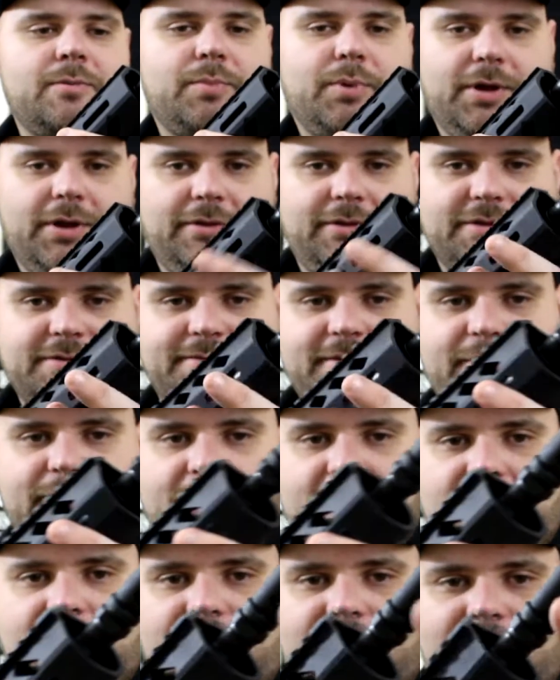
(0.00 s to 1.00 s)
But these
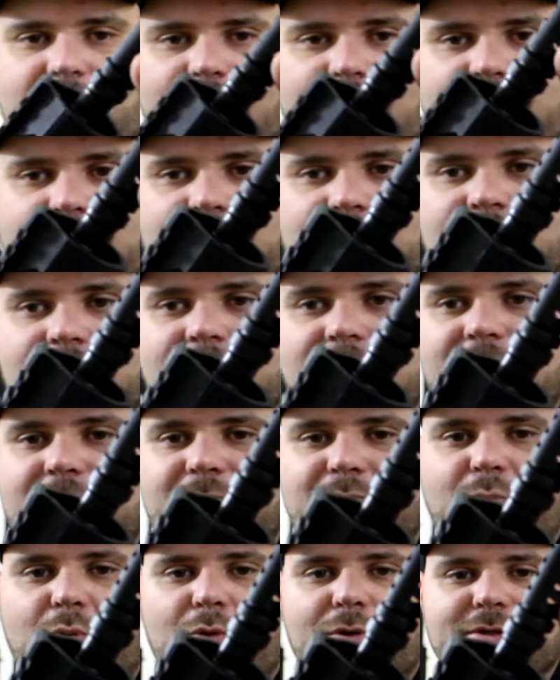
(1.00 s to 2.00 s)
V-pattern
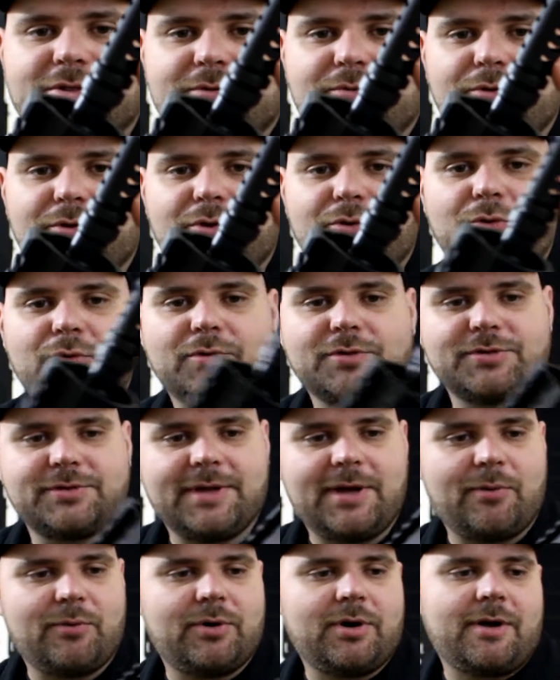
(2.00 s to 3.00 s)
ports are really cool. So
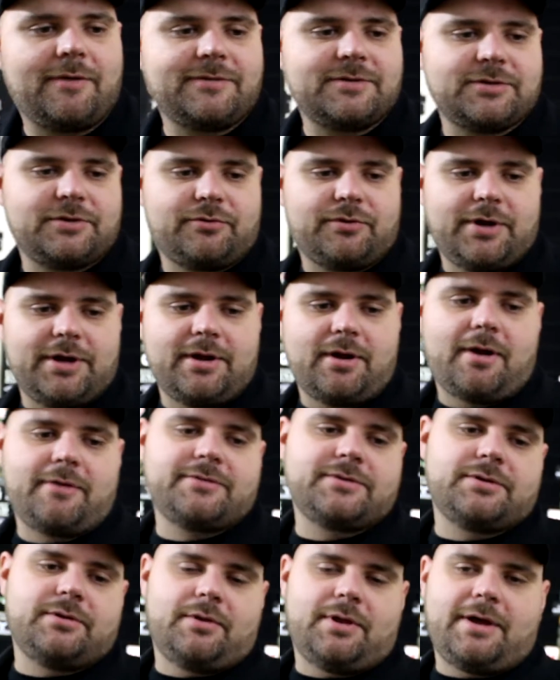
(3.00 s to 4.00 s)
you got one off to the right,
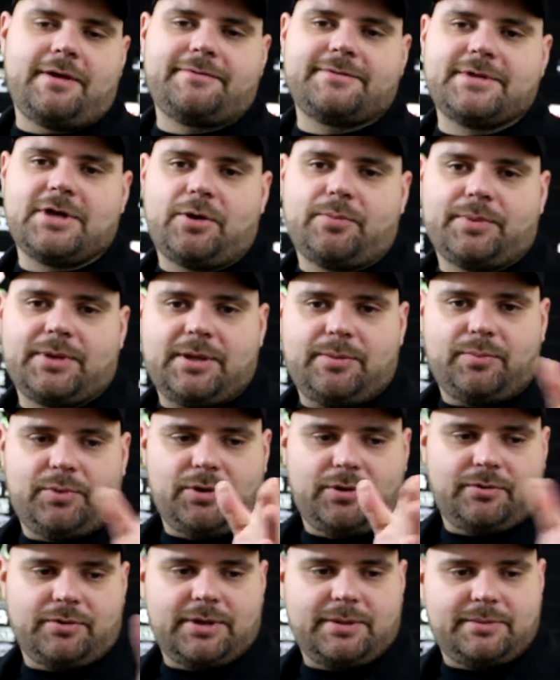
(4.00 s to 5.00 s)
off to the left to help keep
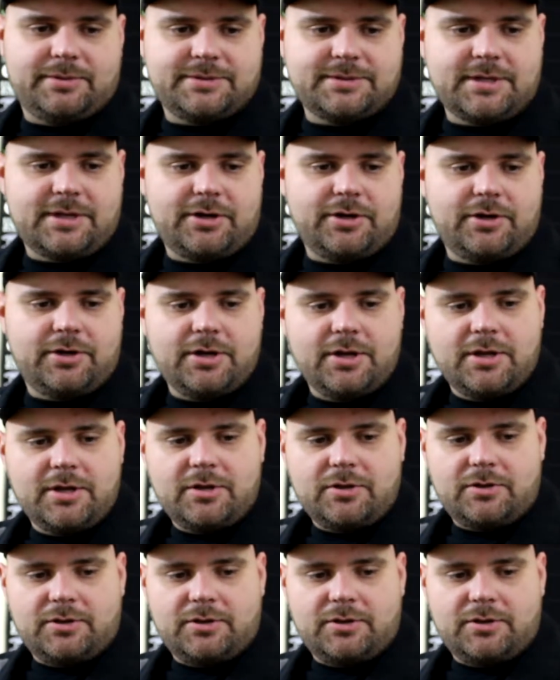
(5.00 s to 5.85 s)
it centered.